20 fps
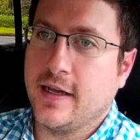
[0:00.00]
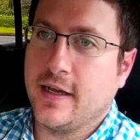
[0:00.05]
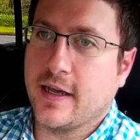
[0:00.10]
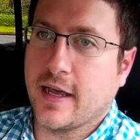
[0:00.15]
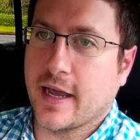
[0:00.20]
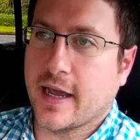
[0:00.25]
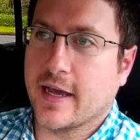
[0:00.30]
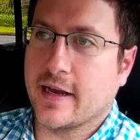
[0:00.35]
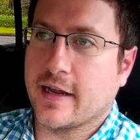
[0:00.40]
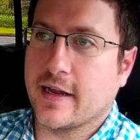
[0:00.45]

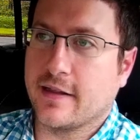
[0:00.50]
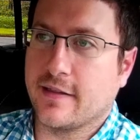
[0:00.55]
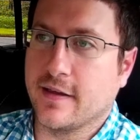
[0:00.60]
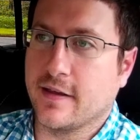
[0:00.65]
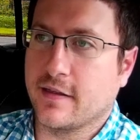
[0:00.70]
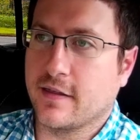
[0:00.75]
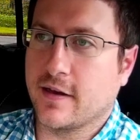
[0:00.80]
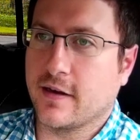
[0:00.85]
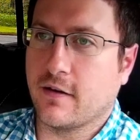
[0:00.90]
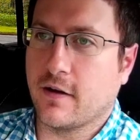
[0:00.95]
And I
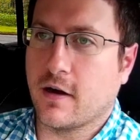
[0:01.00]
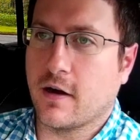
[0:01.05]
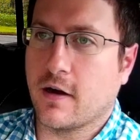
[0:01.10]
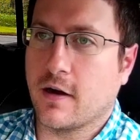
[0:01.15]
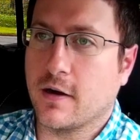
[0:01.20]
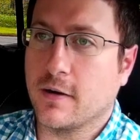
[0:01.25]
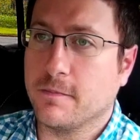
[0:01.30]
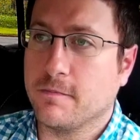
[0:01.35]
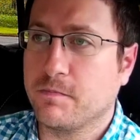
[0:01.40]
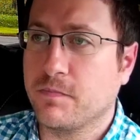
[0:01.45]
think there
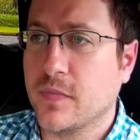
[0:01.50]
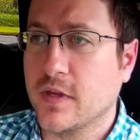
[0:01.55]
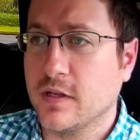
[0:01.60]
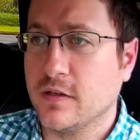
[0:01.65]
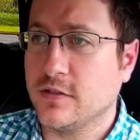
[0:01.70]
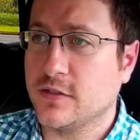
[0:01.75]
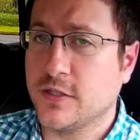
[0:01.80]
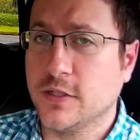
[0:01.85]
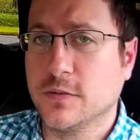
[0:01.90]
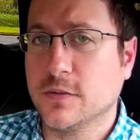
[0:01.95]
are
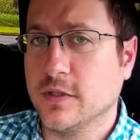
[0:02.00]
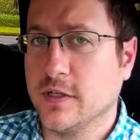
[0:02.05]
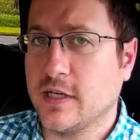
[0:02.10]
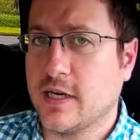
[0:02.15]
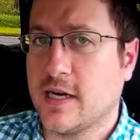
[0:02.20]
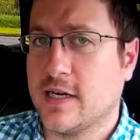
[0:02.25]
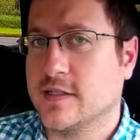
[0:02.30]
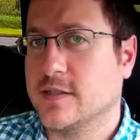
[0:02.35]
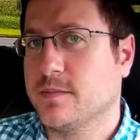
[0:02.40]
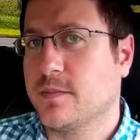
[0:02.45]
two really
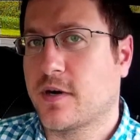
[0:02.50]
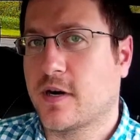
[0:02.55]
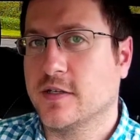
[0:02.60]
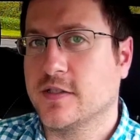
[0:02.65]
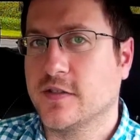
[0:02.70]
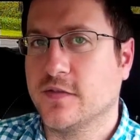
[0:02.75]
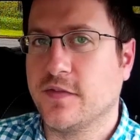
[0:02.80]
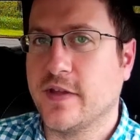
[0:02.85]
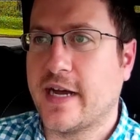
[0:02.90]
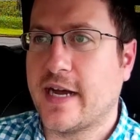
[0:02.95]
awesome
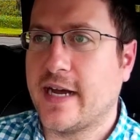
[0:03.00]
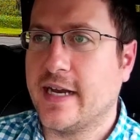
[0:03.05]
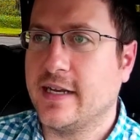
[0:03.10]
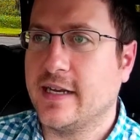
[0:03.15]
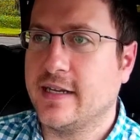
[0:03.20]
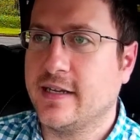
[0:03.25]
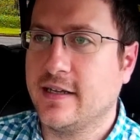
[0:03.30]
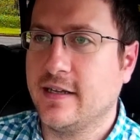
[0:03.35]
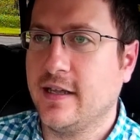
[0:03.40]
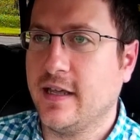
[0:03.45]
parts of that
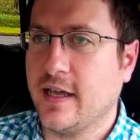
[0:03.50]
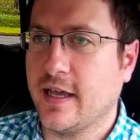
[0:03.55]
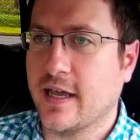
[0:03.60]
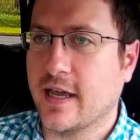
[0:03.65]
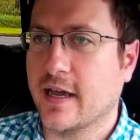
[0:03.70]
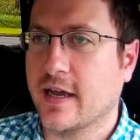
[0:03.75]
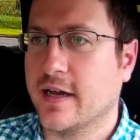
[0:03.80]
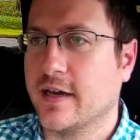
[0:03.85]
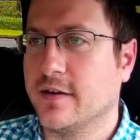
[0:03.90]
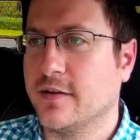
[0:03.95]

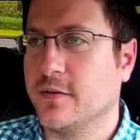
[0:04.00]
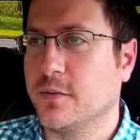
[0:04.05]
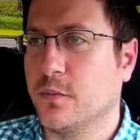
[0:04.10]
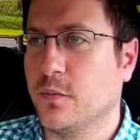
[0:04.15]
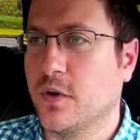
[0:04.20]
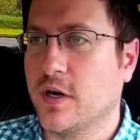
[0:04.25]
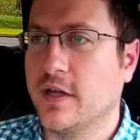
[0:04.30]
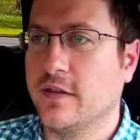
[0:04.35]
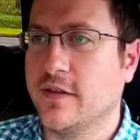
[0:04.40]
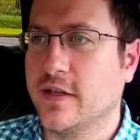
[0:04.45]
and
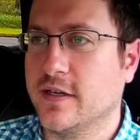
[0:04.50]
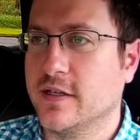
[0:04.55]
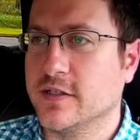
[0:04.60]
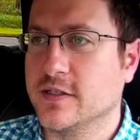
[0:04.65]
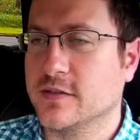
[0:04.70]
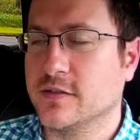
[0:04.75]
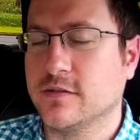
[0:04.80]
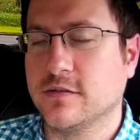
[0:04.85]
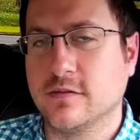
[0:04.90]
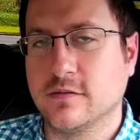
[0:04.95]
one that is